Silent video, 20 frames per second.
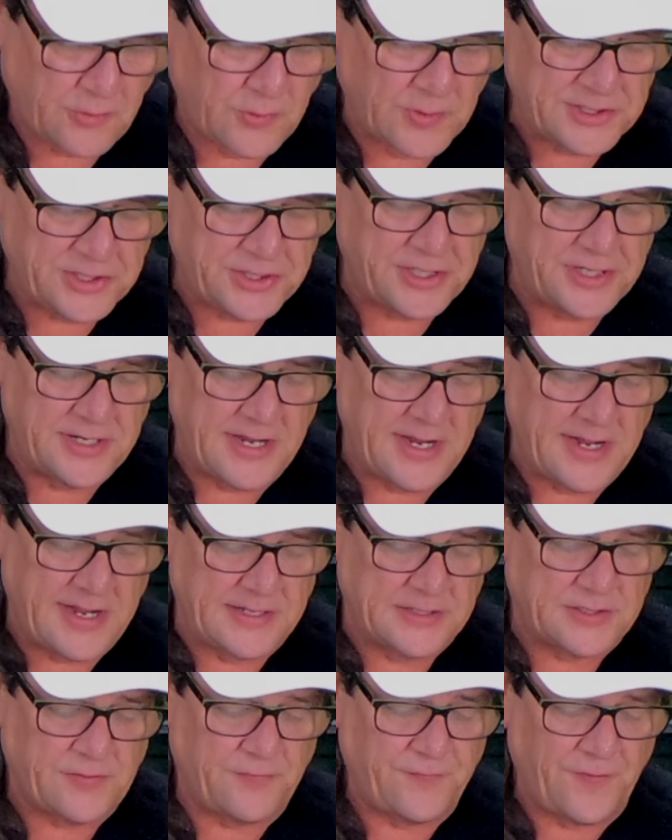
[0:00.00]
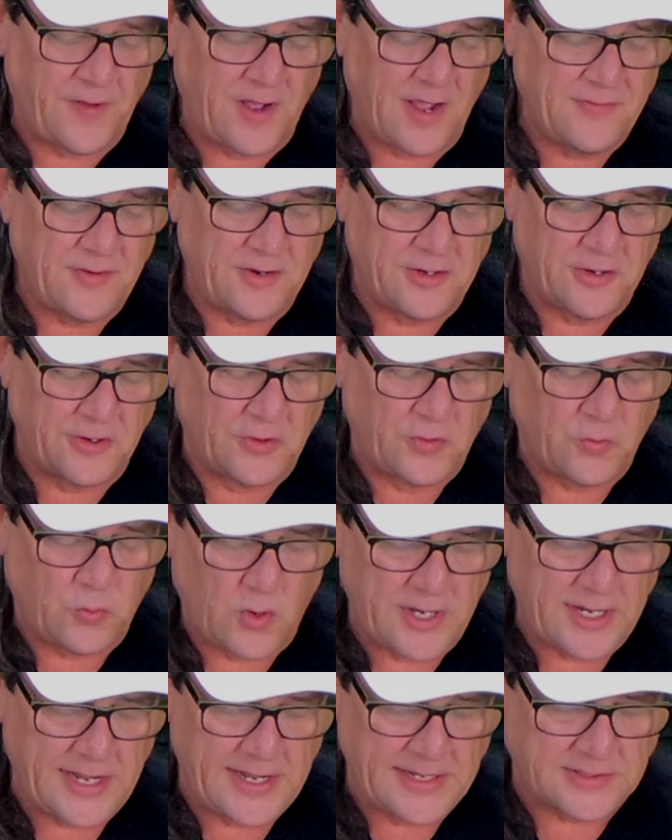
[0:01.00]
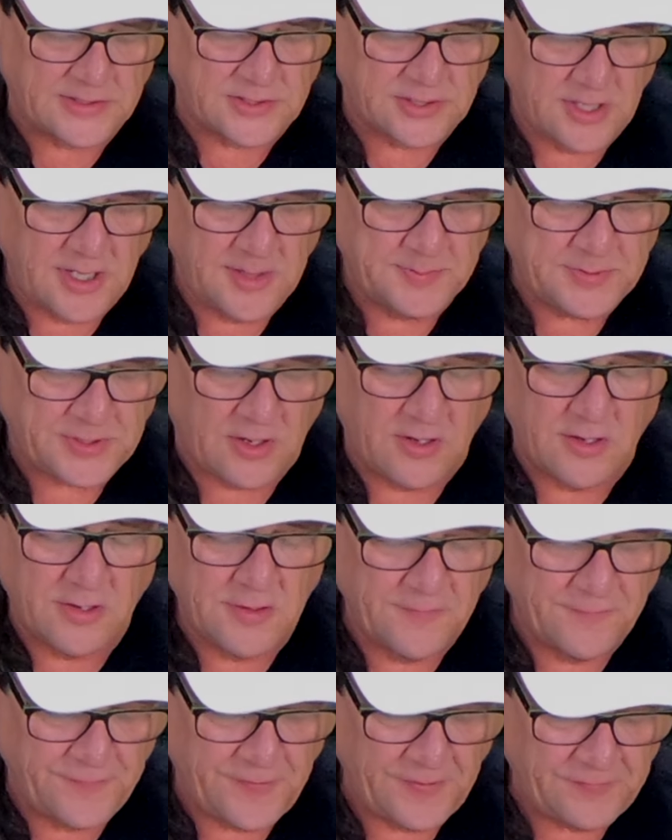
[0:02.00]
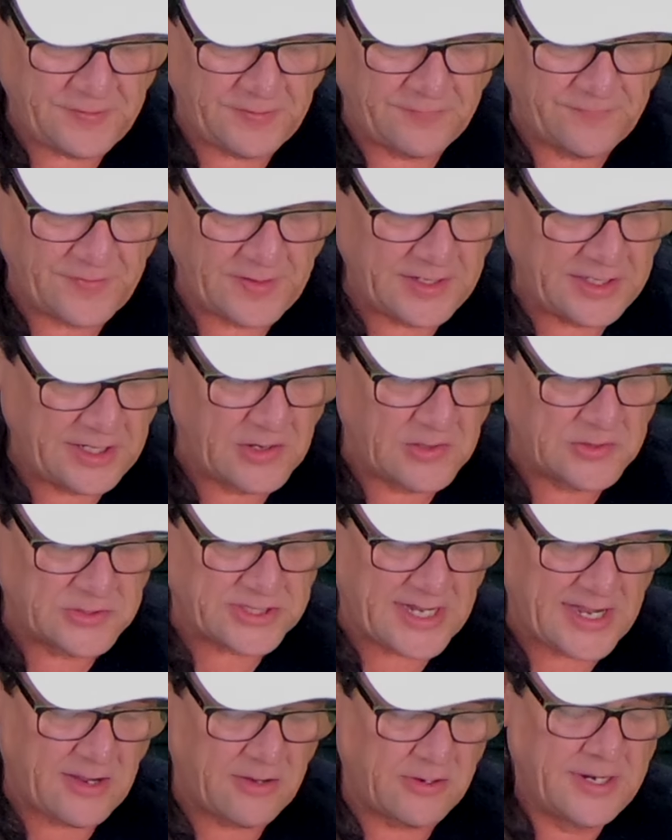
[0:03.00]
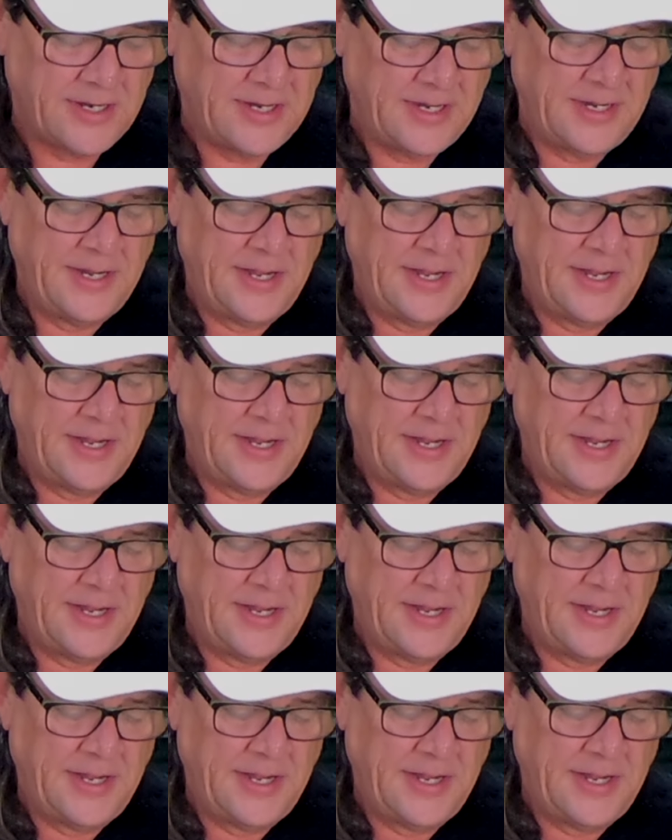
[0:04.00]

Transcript: Christian has 528 subs, 150 videos out.